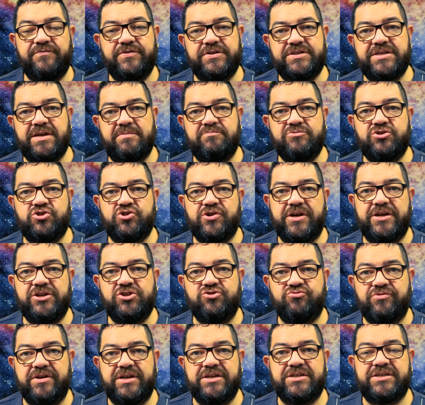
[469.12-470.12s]
For some
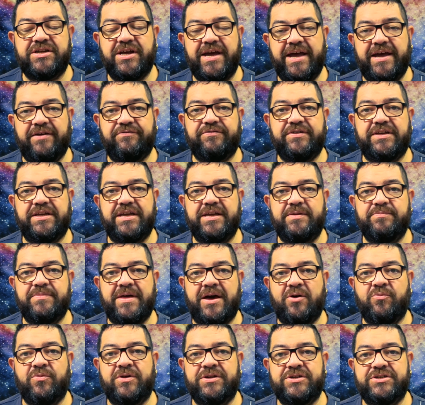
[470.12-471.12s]
strange reason, I have to keep
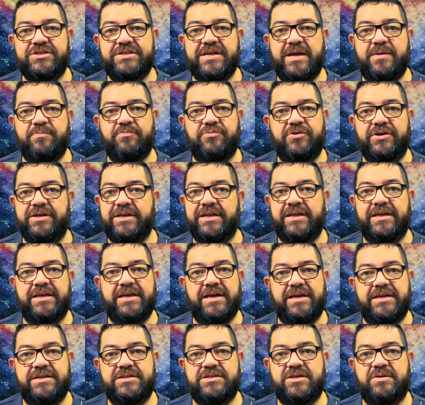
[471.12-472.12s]
that one separate in
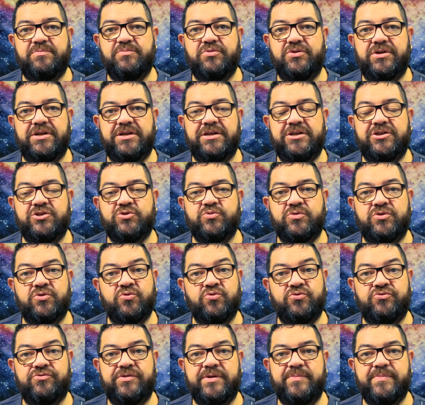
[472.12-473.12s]
case I put it into an
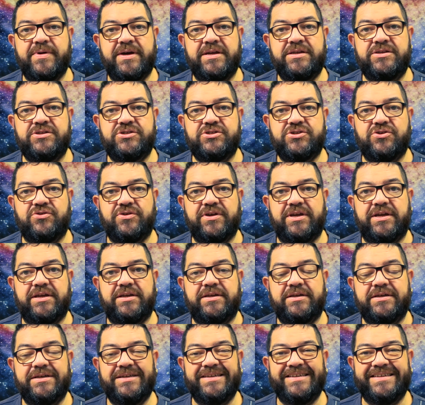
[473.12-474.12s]
ordinary main socket.
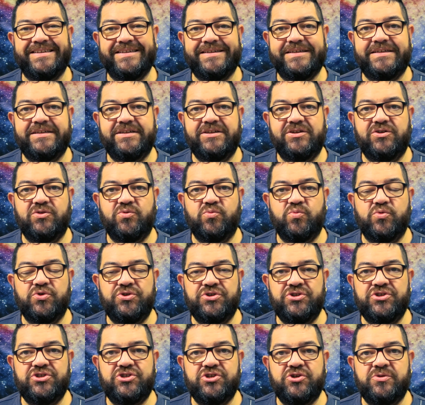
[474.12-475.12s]

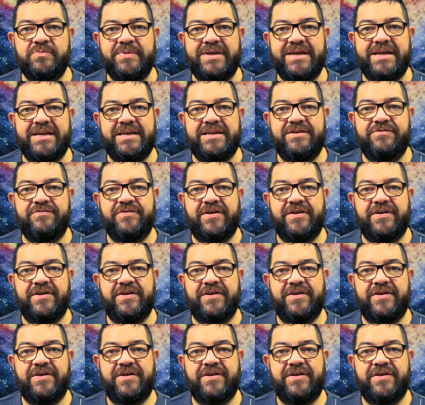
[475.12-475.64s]
Wouldn't do me any